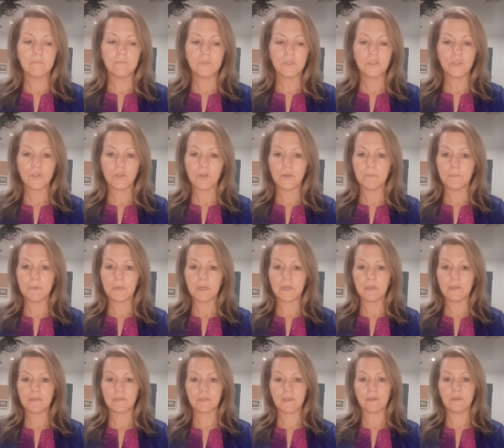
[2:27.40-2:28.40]
determine on
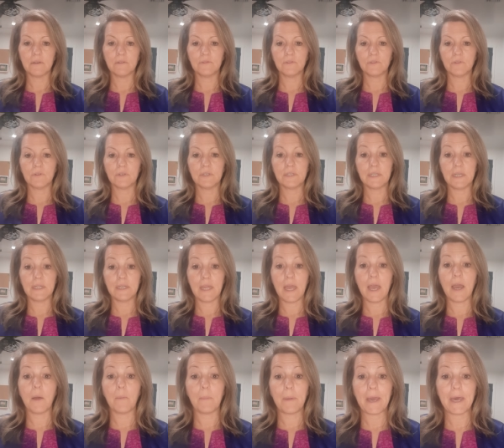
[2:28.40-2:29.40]
a scale of 0 to 10
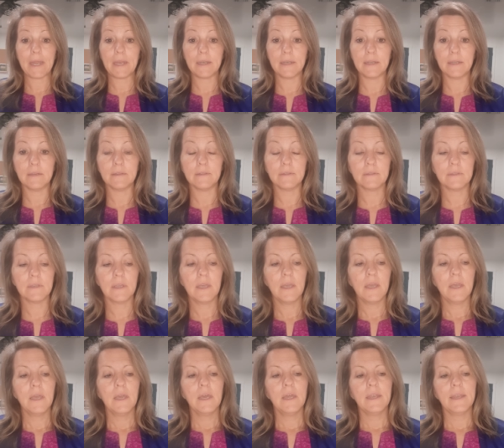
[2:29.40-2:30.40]
how bad it is.
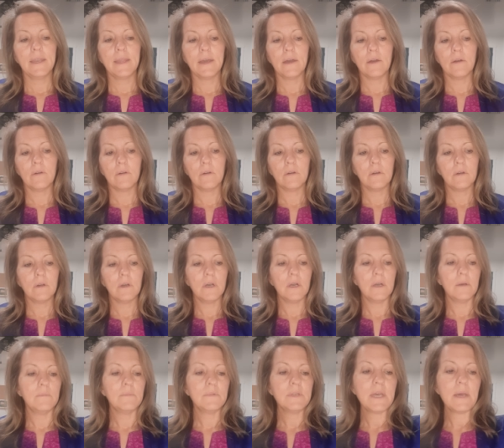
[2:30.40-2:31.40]
Now,
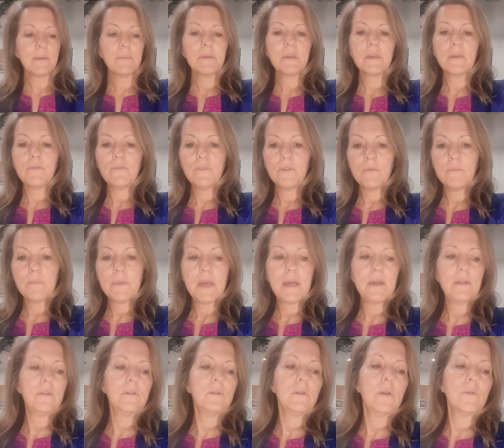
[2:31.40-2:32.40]
um, tapping, a few
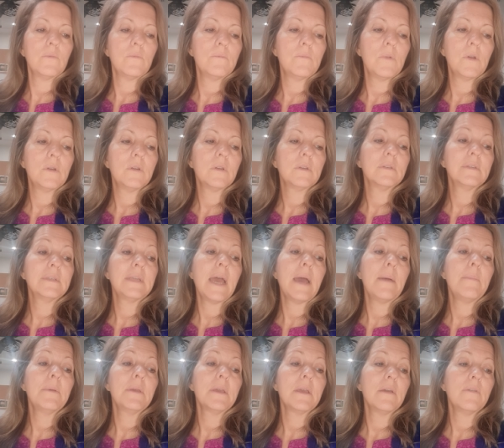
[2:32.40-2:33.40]
mount,
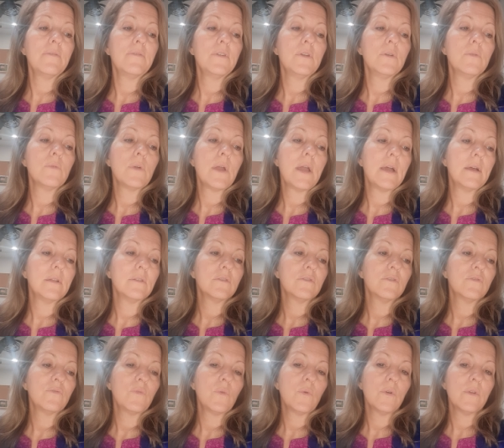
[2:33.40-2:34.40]
tapping a few rounds
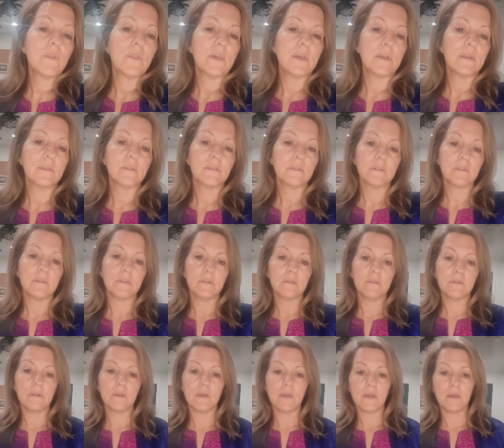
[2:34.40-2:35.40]
for this,
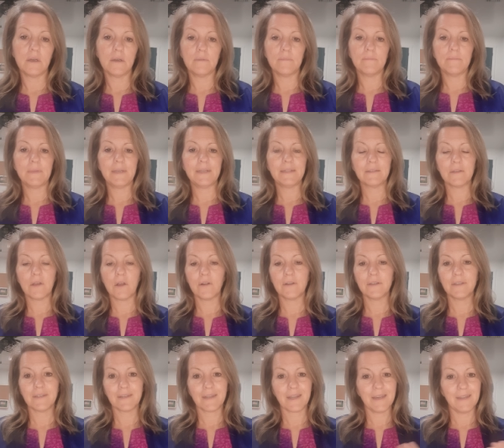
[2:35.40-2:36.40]
um, it's
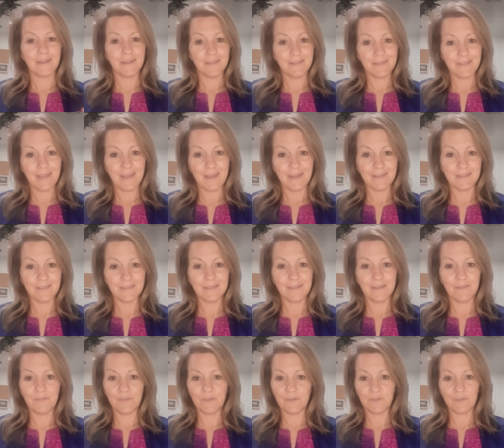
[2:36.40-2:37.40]
hard to kind of test
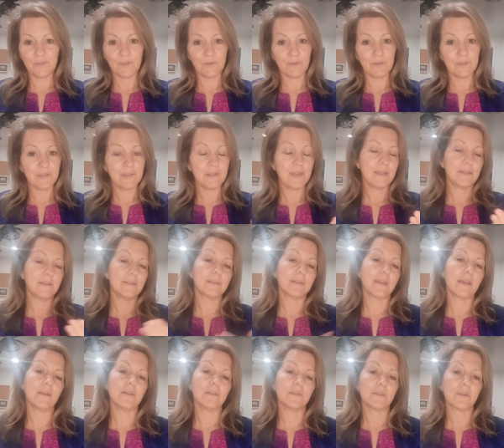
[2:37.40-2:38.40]
if your 0 to 10
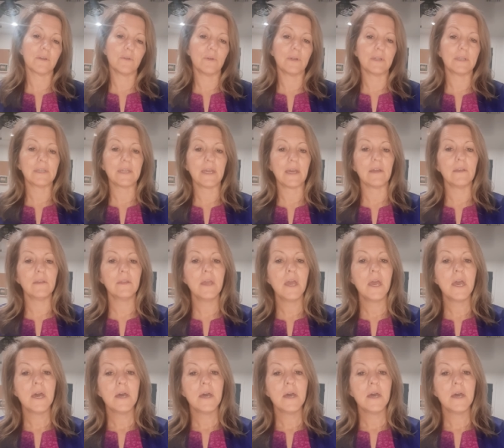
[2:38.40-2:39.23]
scale is going down.